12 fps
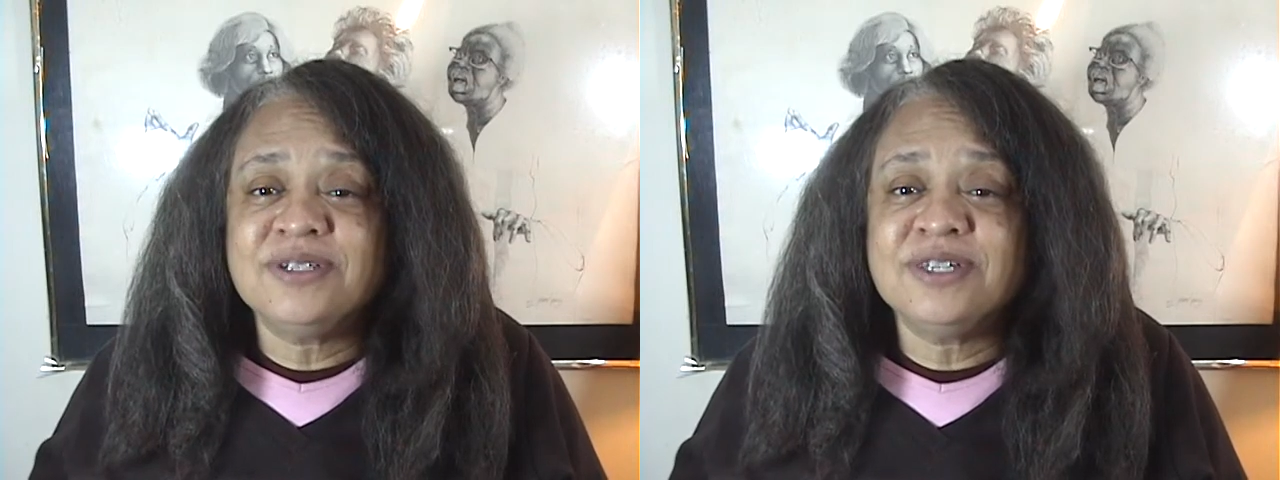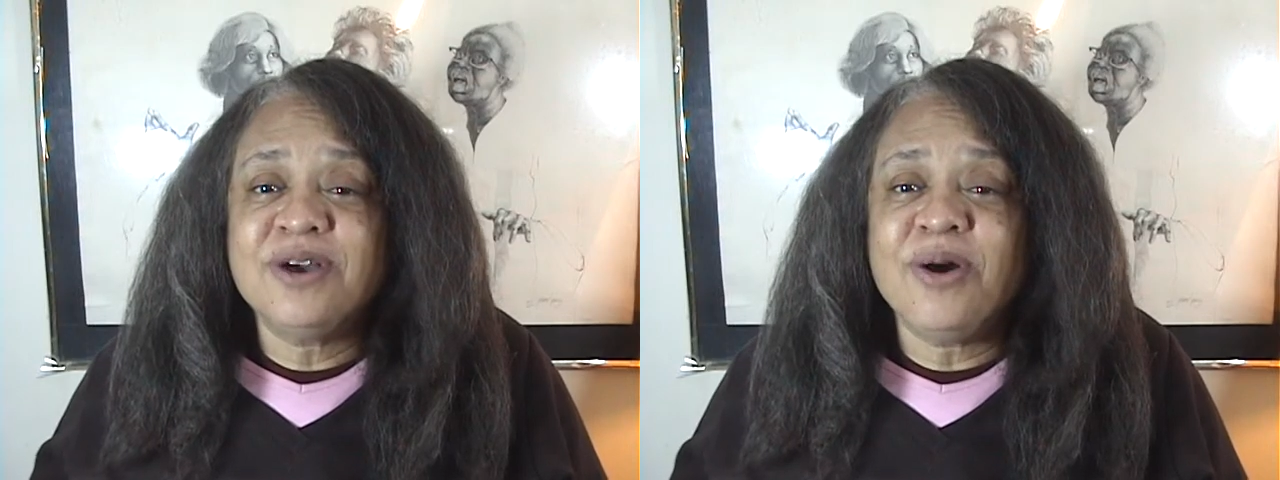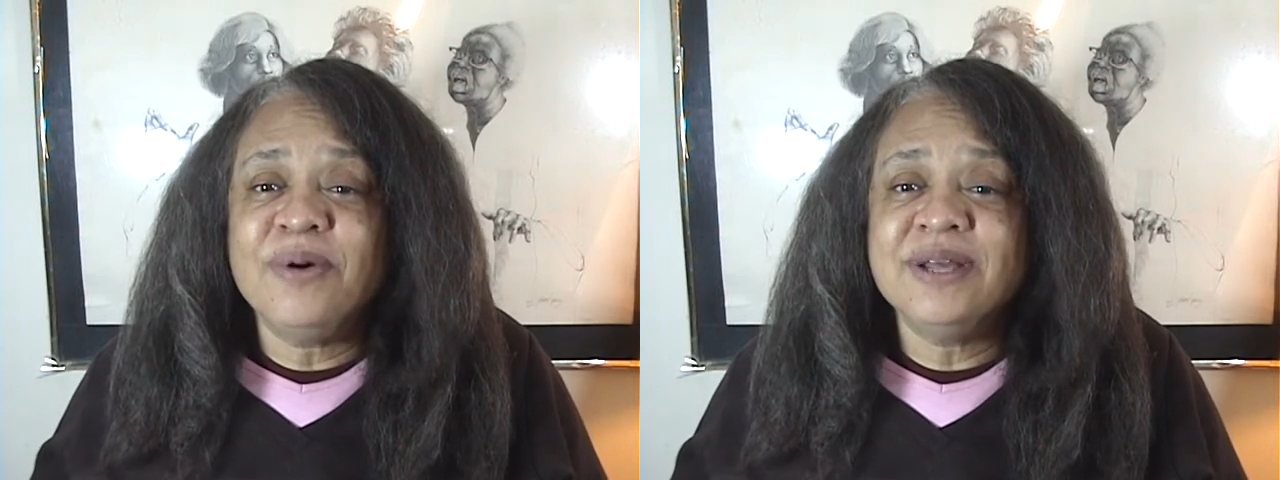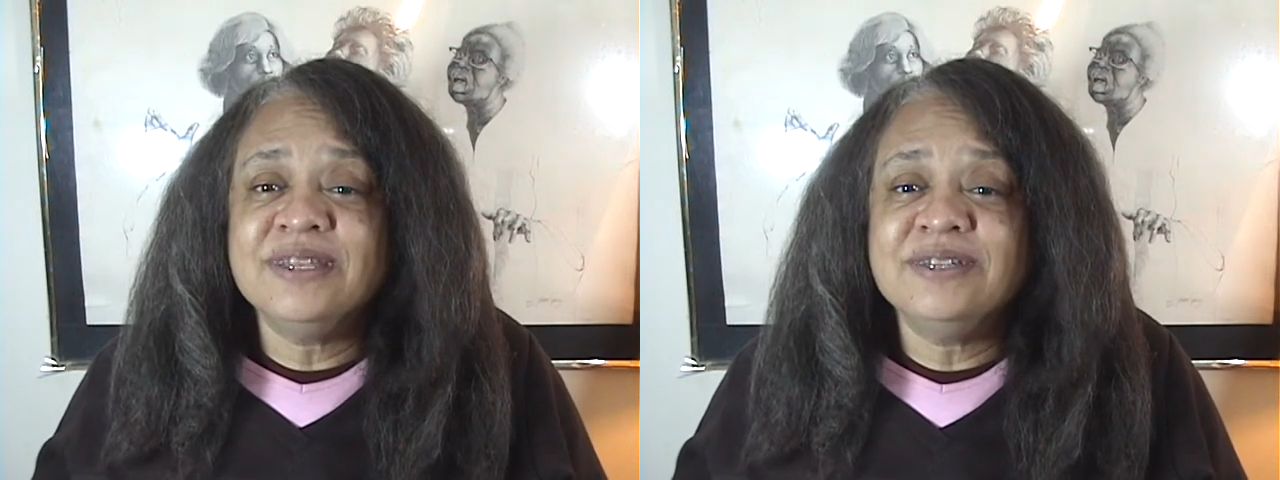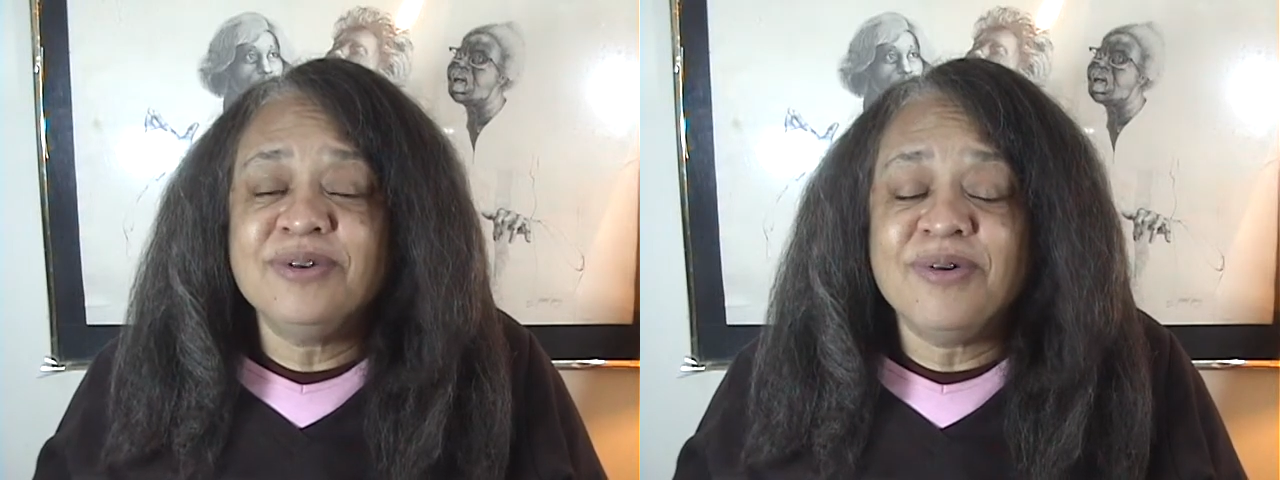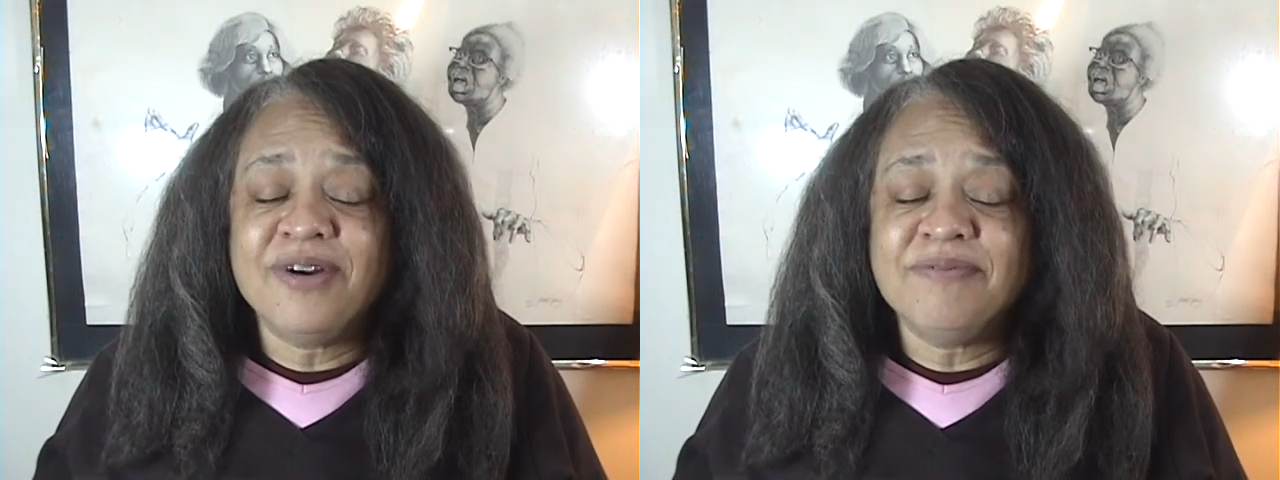to go in the
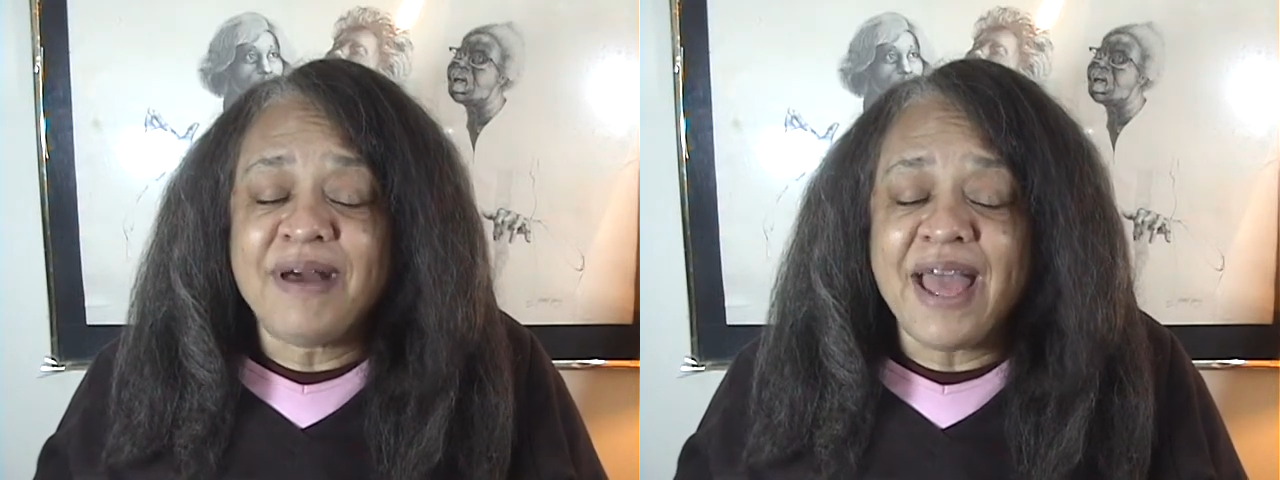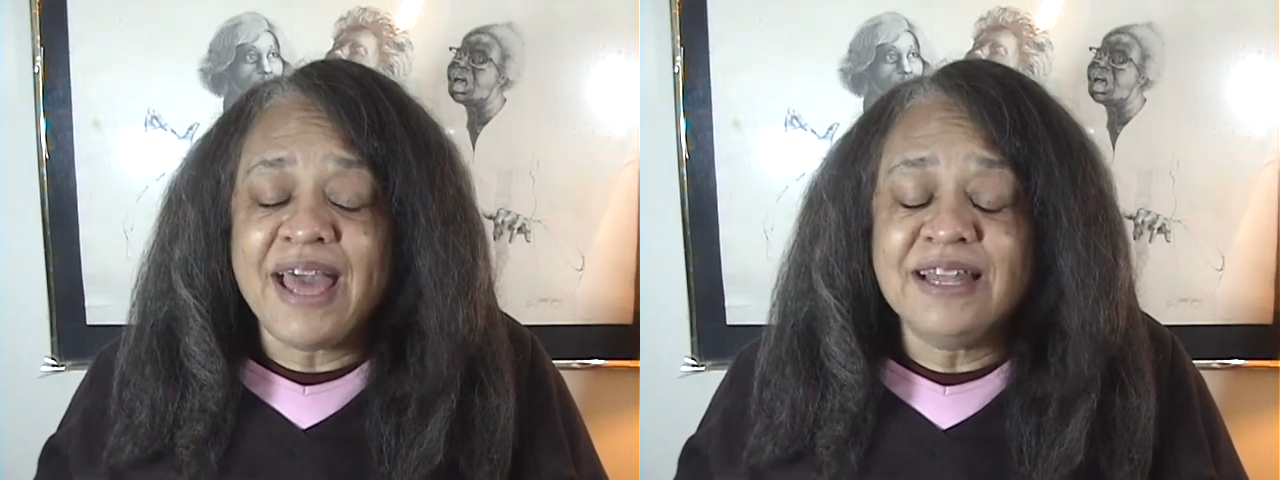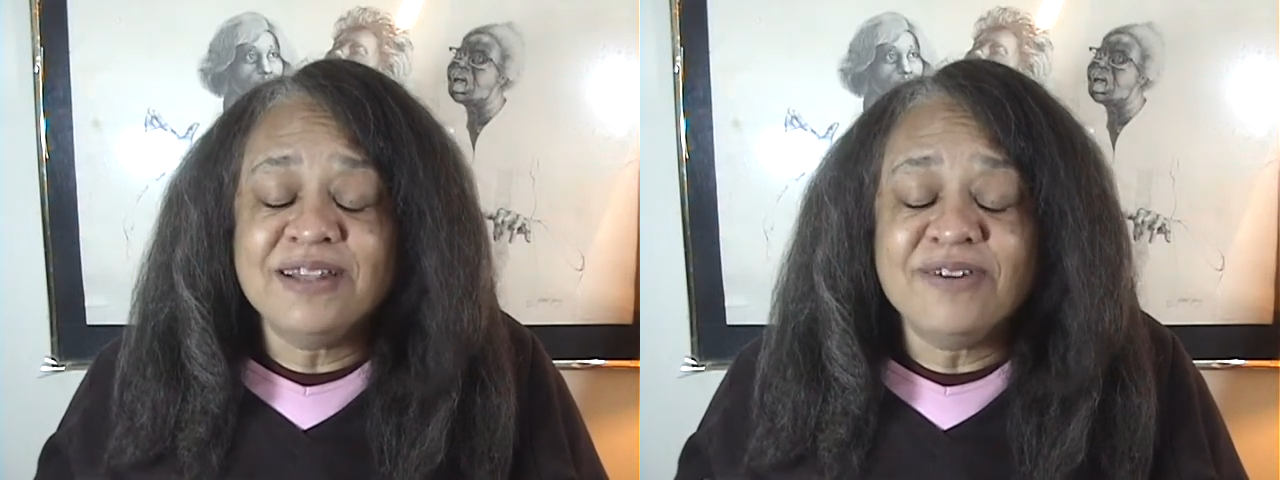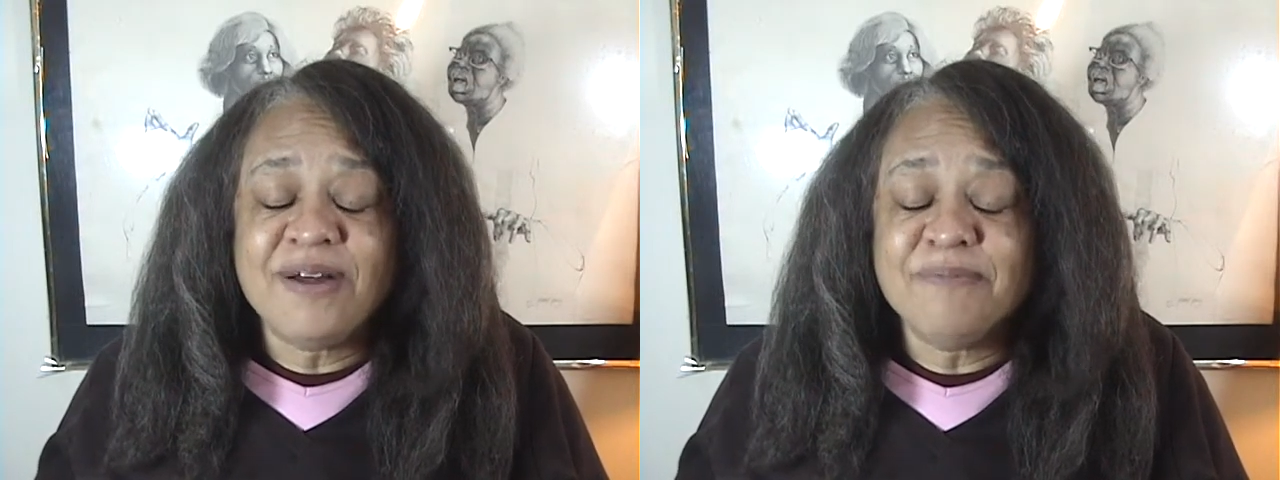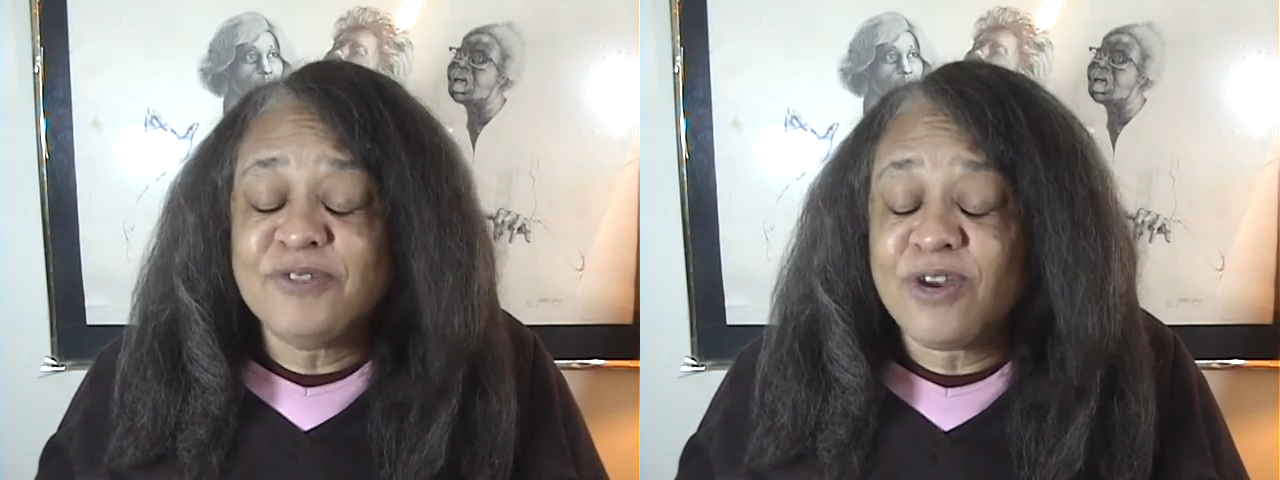door of my little